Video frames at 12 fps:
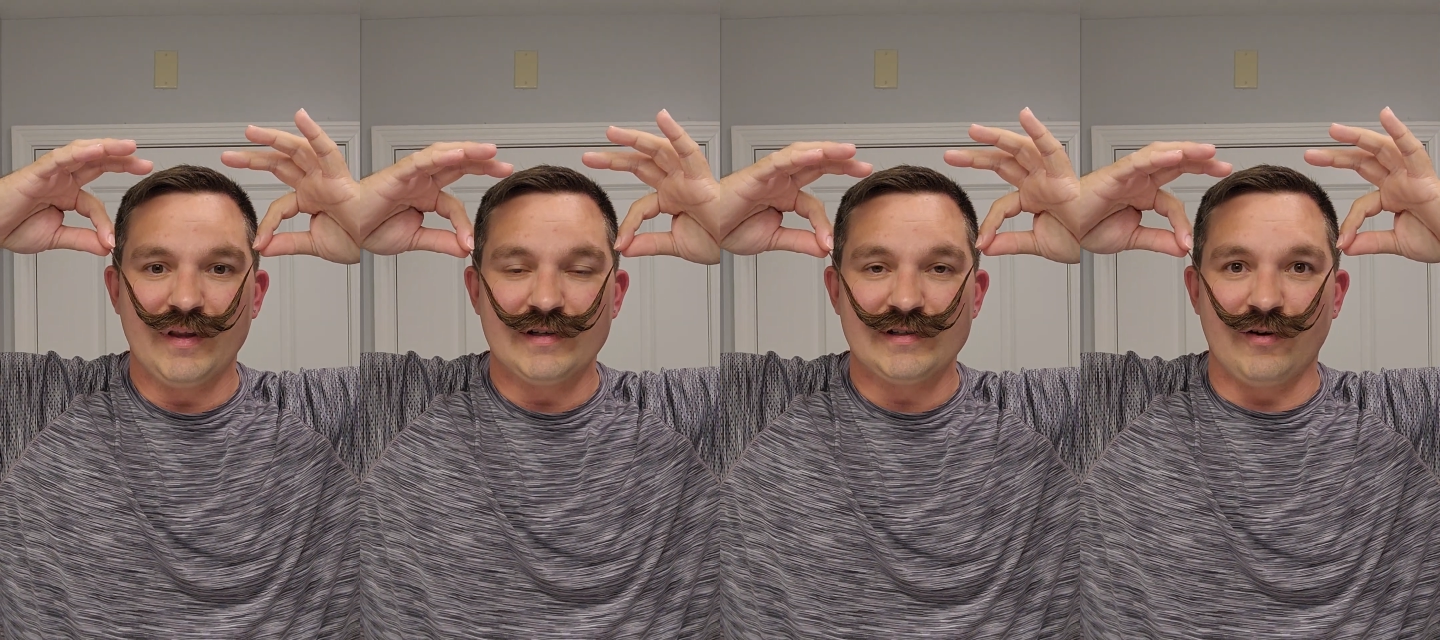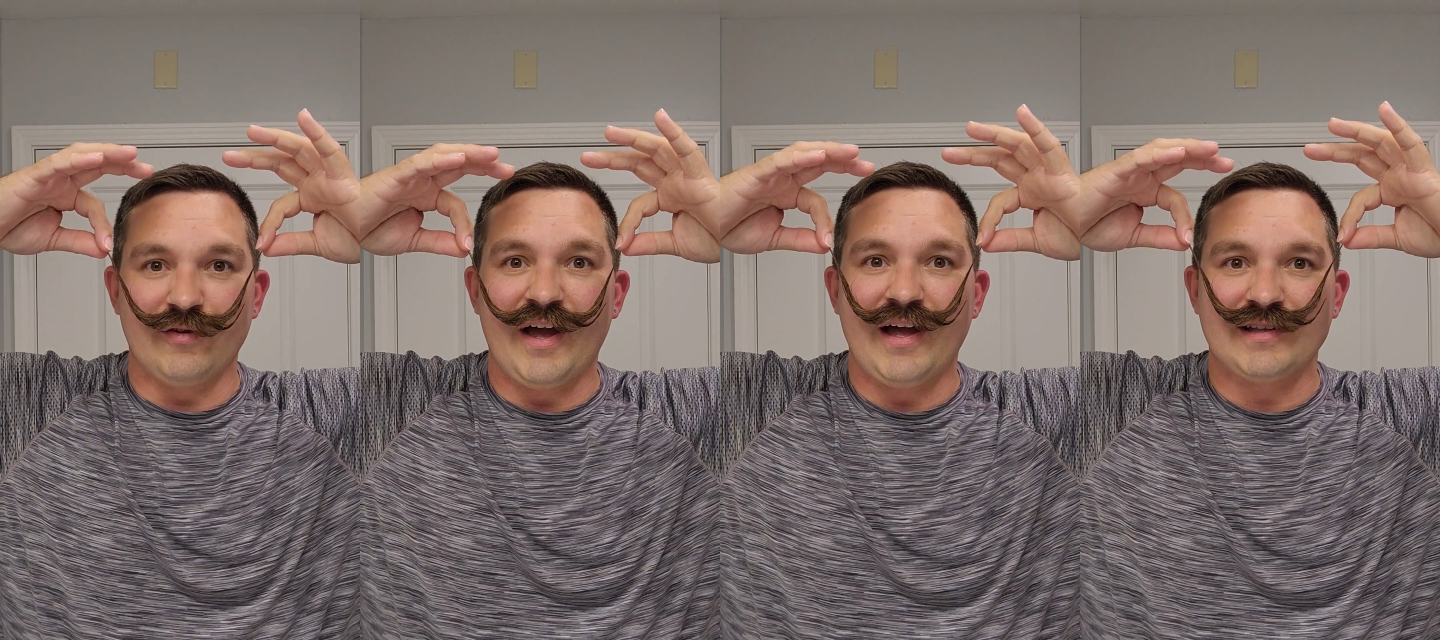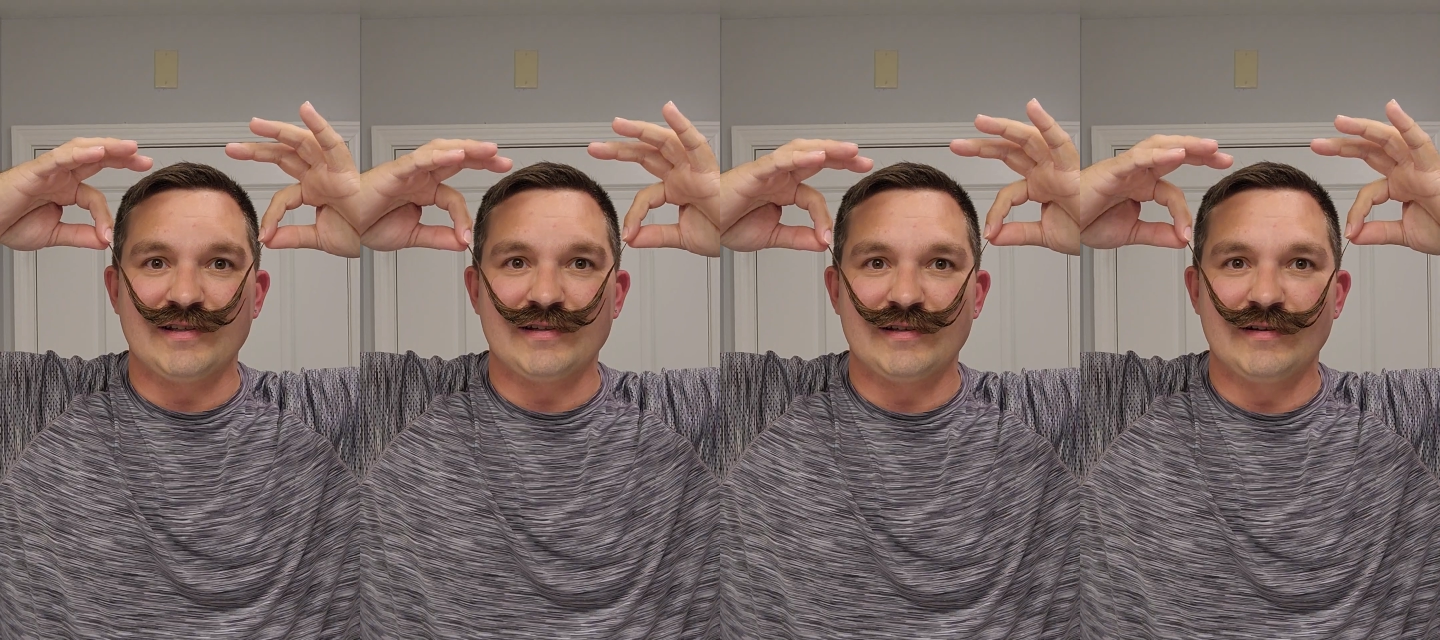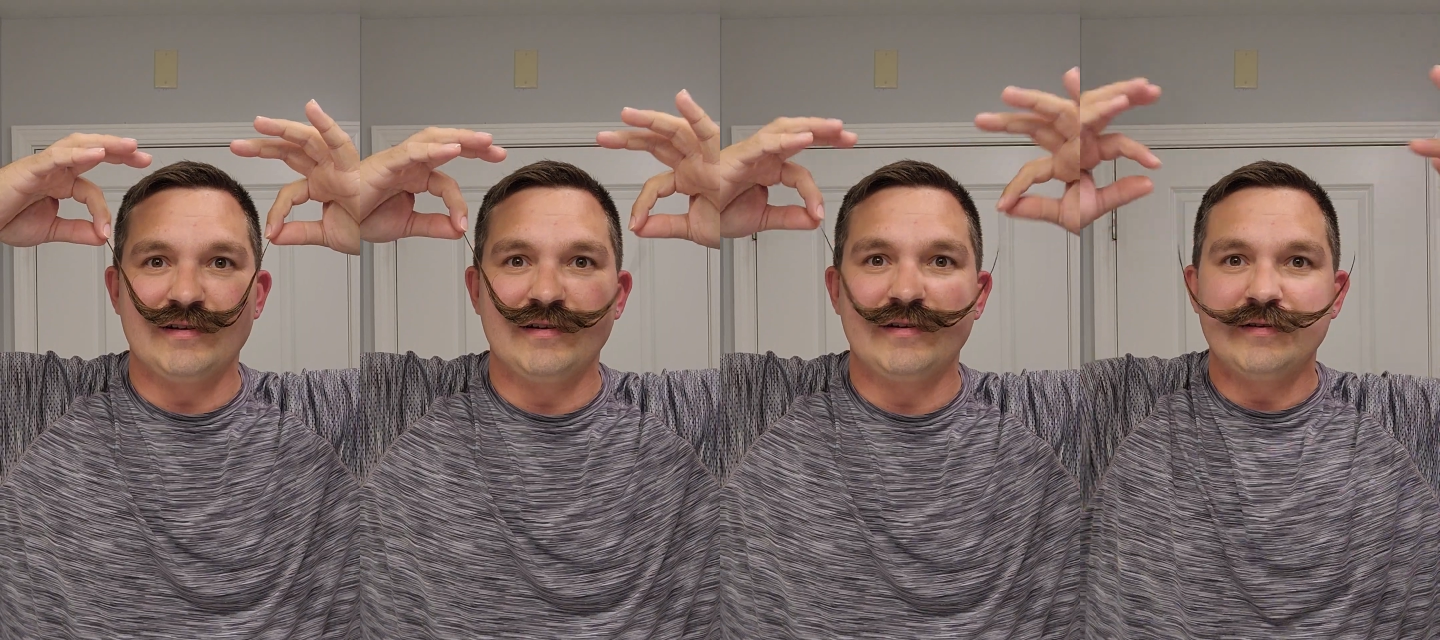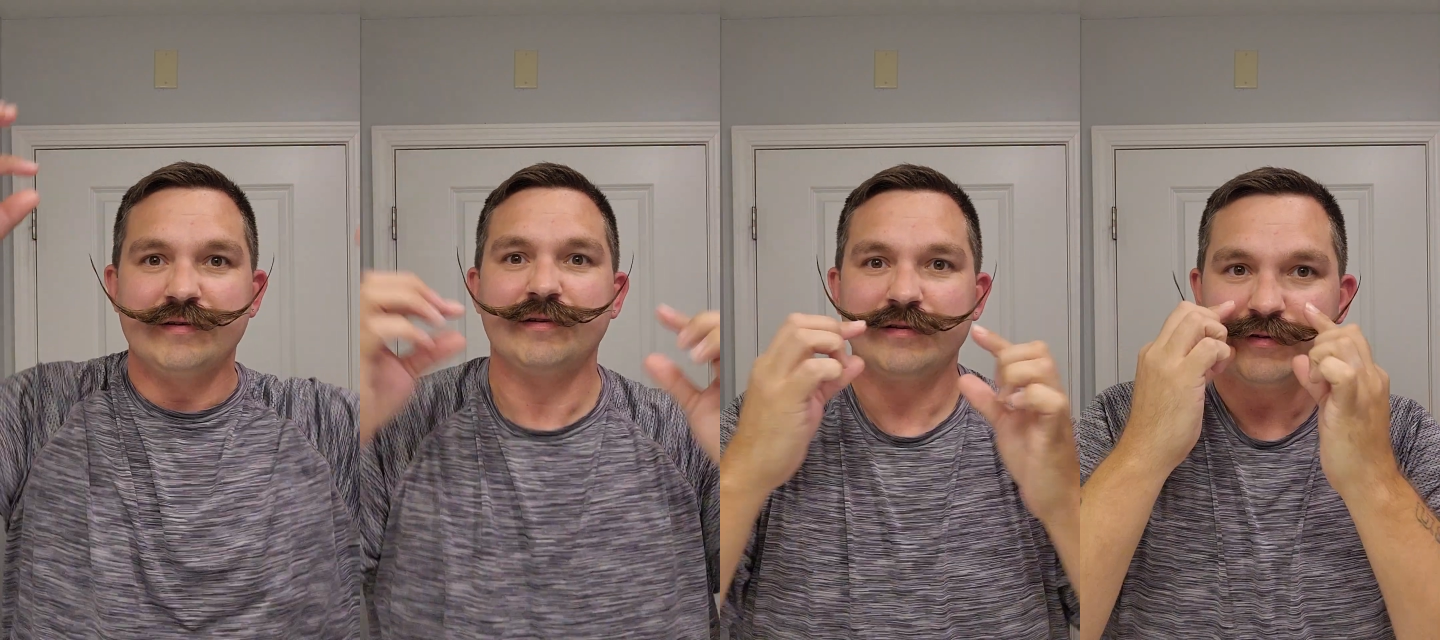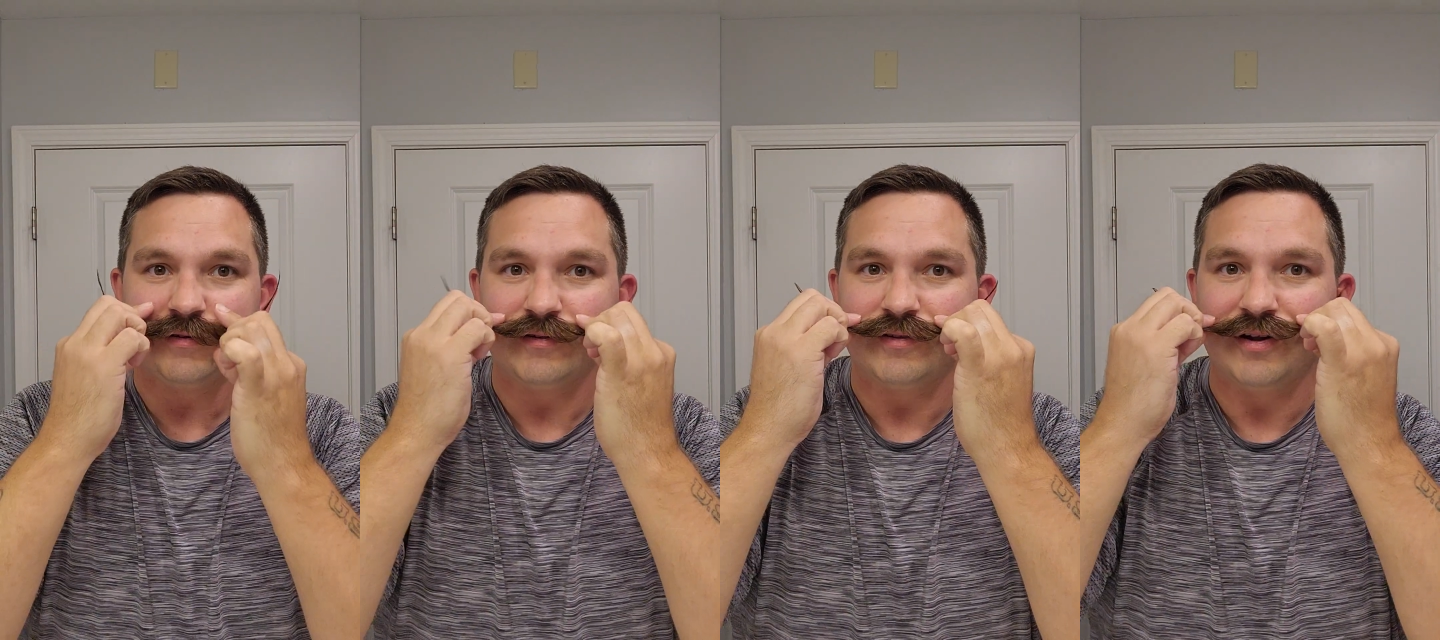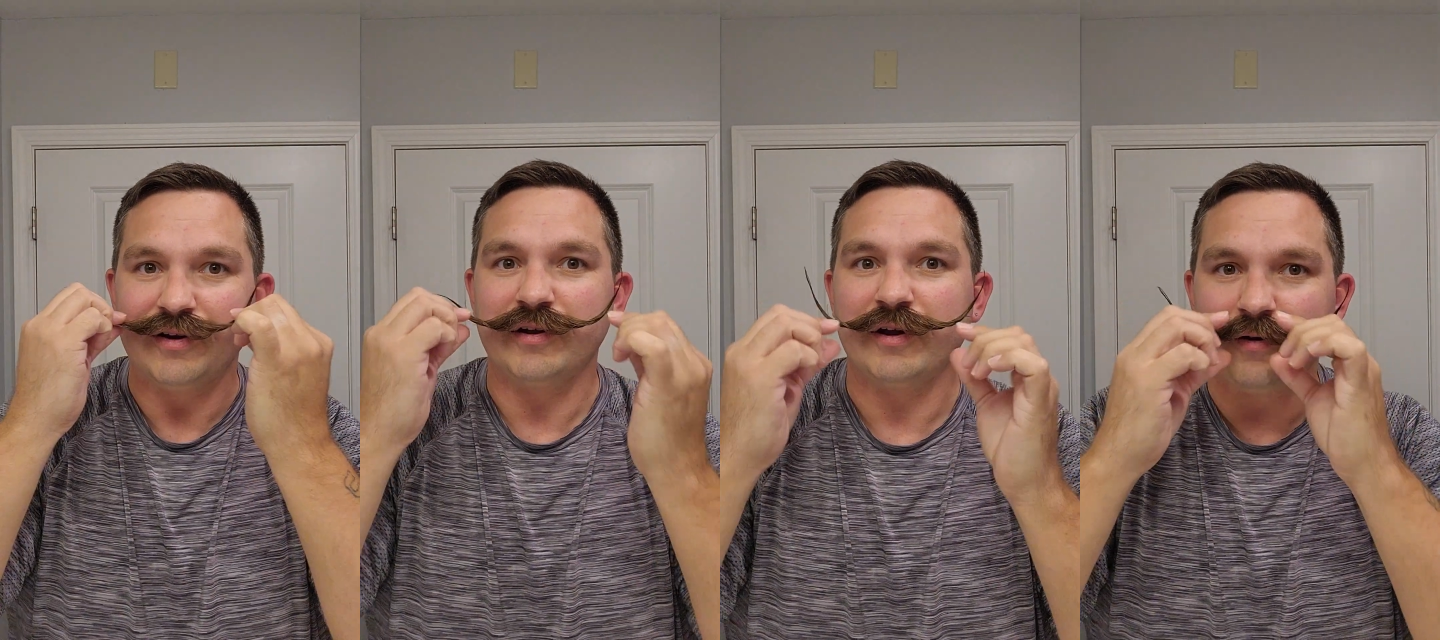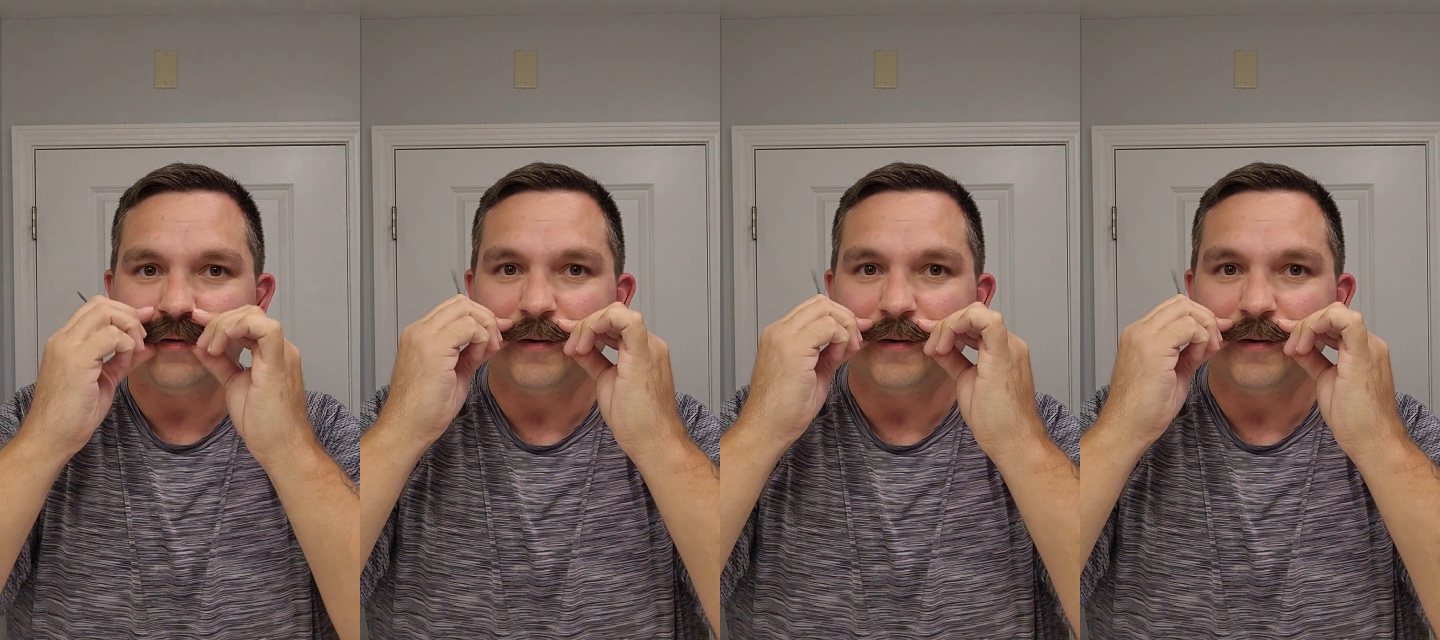So there you go.